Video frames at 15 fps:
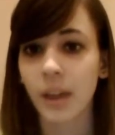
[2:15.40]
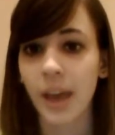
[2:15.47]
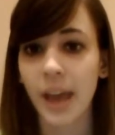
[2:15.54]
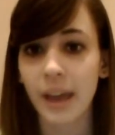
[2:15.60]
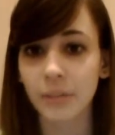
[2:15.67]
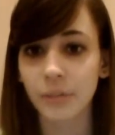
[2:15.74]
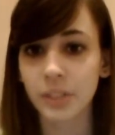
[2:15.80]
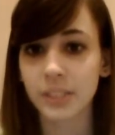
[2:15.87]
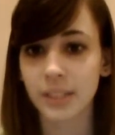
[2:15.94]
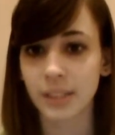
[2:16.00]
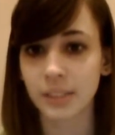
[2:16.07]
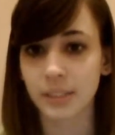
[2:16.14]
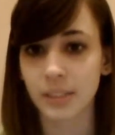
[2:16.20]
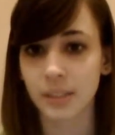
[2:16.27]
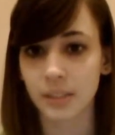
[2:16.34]
Every
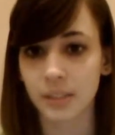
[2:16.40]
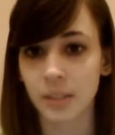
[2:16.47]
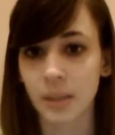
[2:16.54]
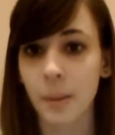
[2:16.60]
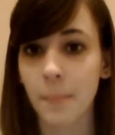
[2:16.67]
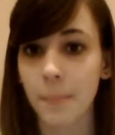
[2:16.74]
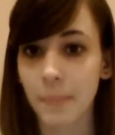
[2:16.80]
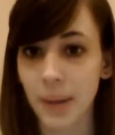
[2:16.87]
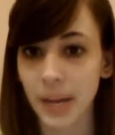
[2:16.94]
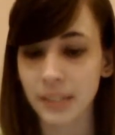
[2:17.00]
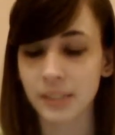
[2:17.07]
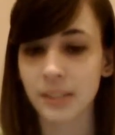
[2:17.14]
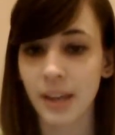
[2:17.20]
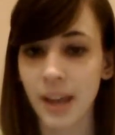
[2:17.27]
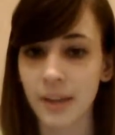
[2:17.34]
sentence
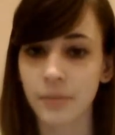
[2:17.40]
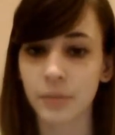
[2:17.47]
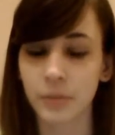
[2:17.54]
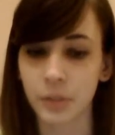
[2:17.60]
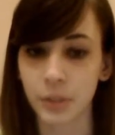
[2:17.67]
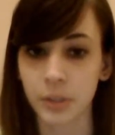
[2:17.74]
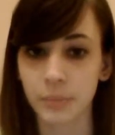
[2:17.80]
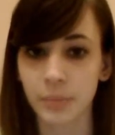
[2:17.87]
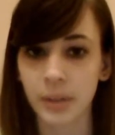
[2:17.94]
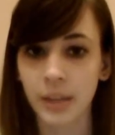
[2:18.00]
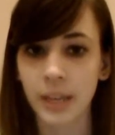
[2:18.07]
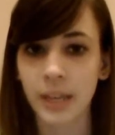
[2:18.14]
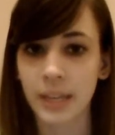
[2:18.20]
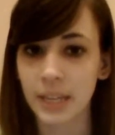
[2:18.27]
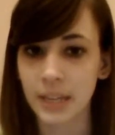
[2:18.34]
must have a verb.
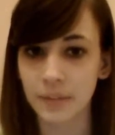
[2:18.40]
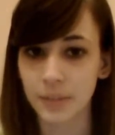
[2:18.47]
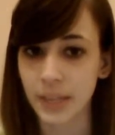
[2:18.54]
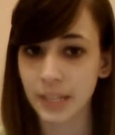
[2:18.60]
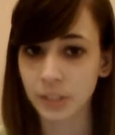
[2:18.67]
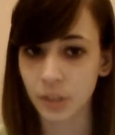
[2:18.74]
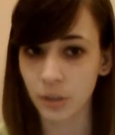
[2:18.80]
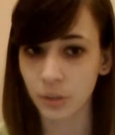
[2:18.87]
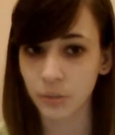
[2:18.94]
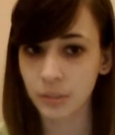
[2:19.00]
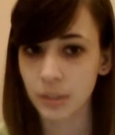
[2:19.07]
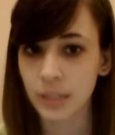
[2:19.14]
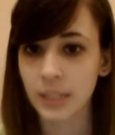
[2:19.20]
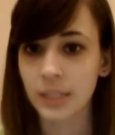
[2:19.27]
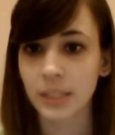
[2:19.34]
If they don't,
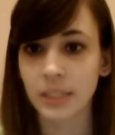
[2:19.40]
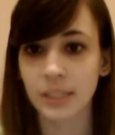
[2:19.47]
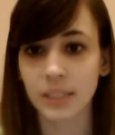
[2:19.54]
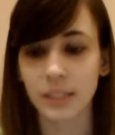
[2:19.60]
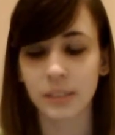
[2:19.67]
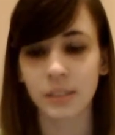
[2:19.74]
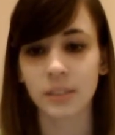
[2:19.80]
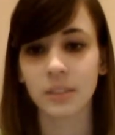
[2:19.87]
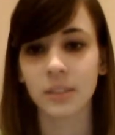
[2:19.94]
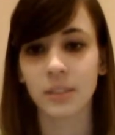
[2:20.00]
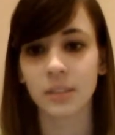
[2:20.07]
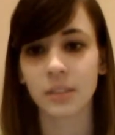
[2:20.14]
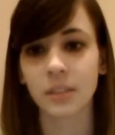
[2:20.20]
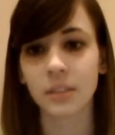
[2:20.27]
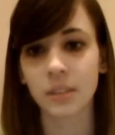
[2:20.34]
the sentence
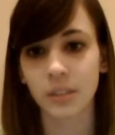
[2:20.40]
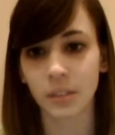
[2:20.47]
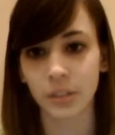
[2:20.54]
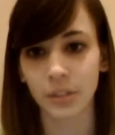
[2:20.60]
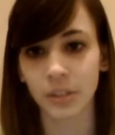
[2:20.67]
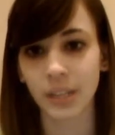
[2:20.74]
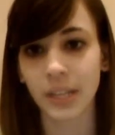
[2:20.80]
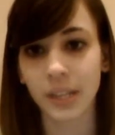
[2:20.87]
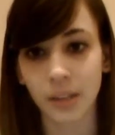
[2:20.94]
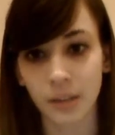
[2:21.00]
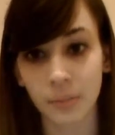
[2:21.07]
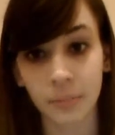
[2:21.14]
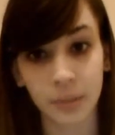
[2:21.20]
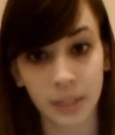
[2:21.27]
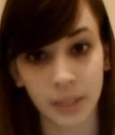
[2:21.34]
is considered
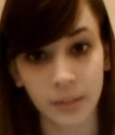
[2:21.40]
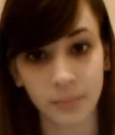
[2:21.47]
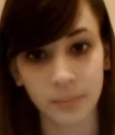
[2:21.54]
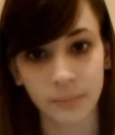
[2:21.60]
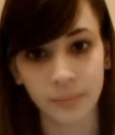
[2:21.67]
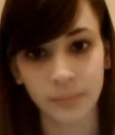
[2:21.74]
incomplete.